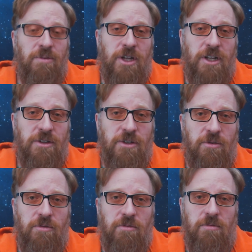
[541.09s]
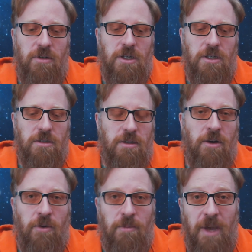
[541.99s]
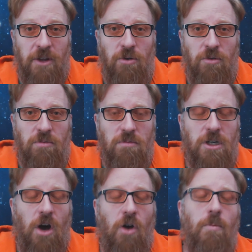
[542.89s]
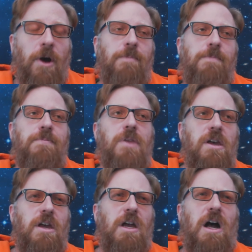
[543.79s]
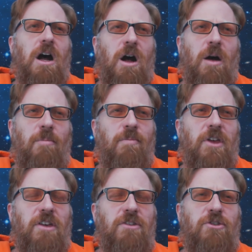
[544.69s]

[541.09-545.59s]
and put into a medical coma. And